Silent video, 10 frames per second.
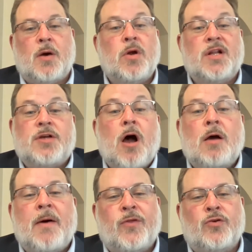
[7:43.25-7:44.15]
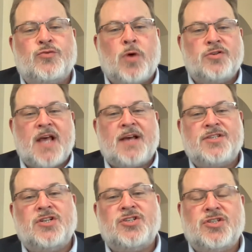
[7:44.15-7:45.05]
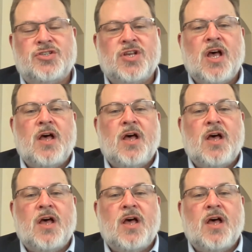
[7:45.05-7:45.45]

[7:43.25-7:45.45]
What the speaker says: I want to talk about those Rotax engines,